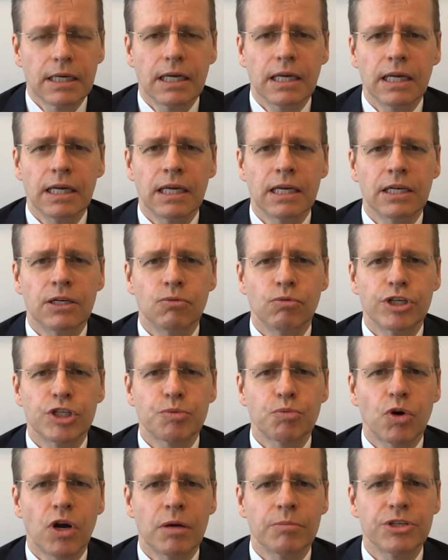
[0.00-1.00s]
and
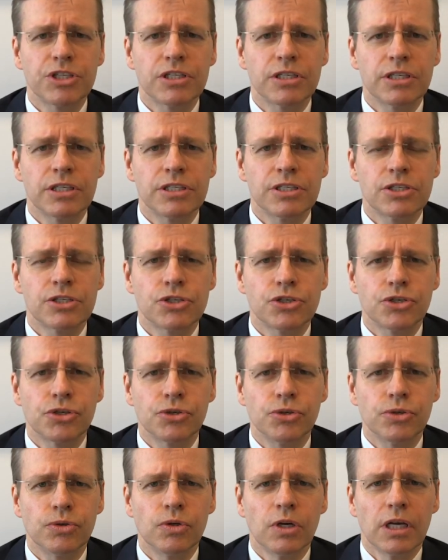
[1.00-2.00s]
which promises
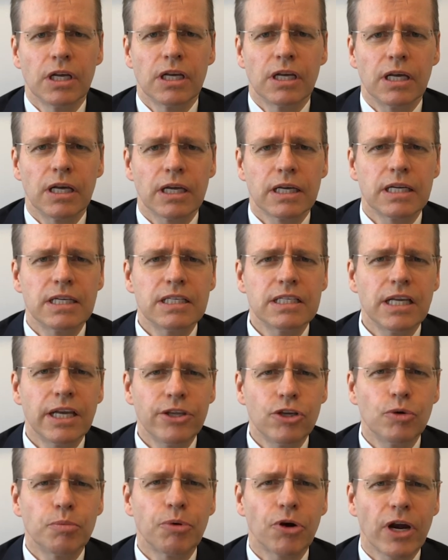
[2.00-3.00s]
to
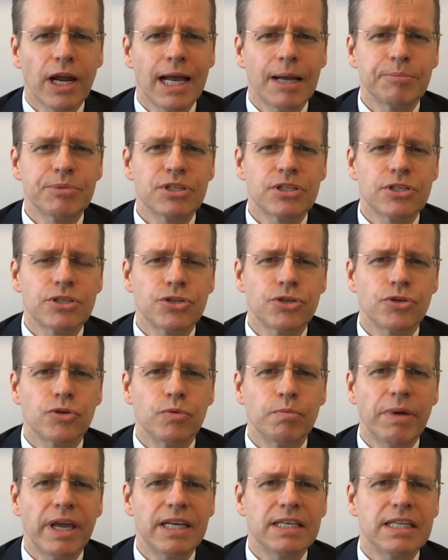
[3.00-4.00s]
continue perhaps to
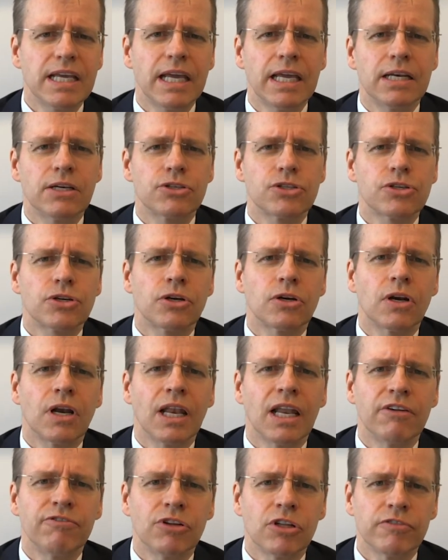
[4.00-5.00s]
maintain a
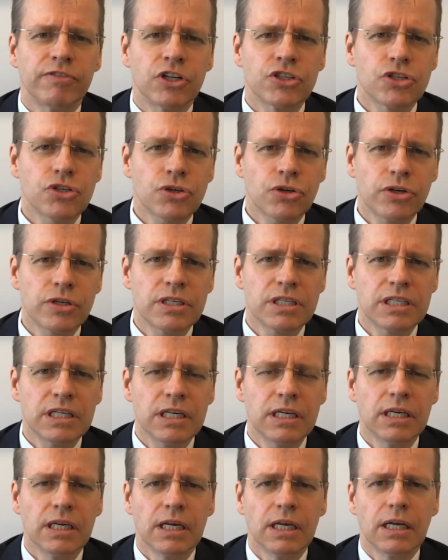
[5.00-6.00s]
certain level of
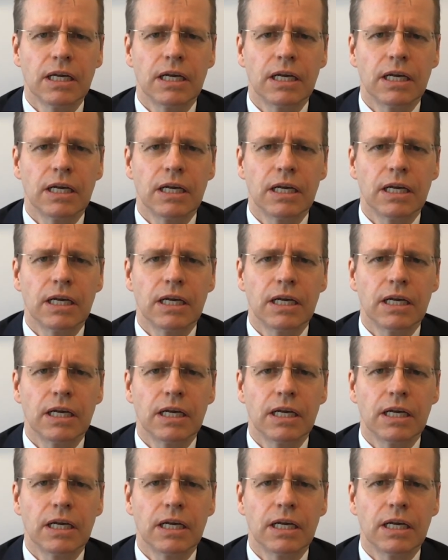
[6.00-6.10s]
uncertainty